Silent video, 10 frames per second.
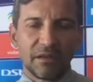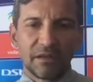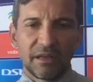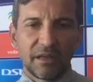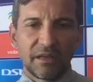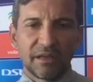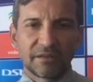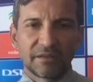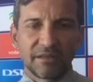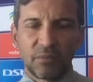yeah,
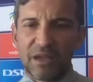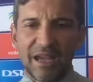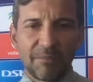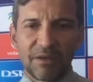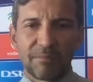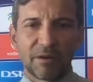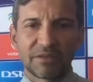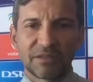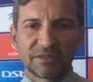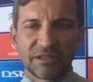and uh, we are happy about
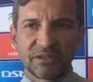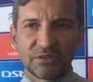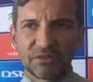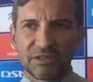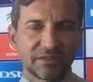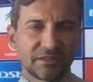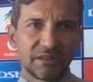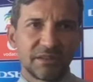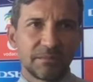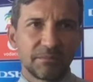this. And you see,
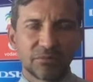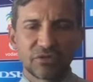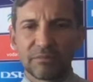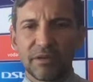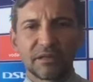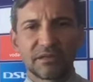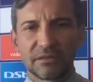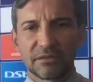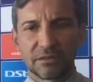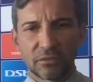yesterday Ponti make a,
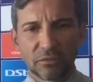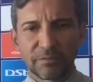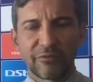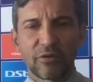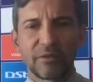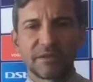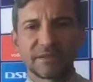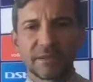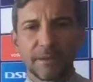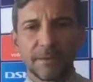a good
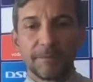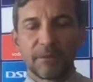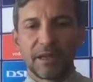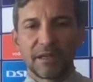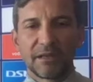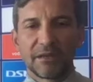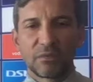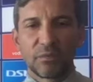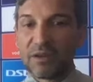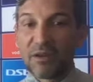performance, and
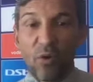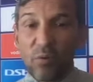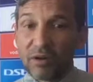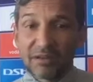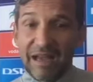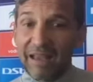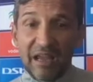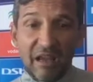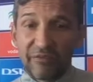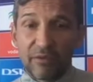we know what I
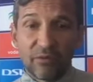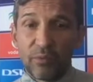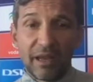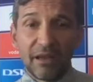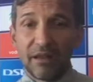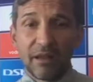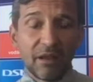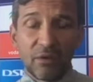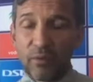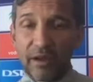have on Wayne.
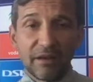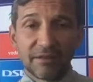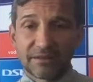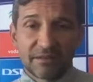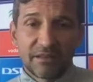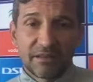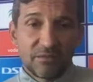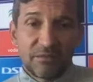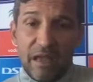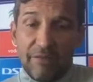Wayne is uh,
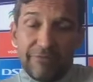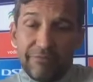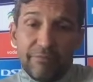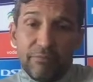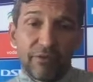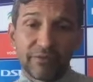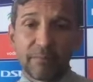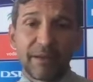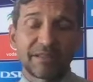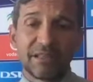one of the
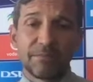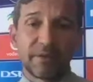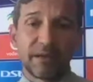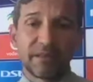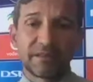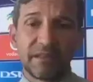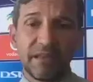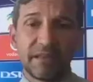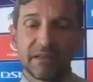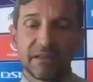best keeper in this
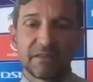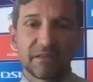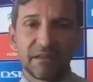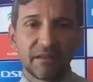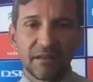league, and uh,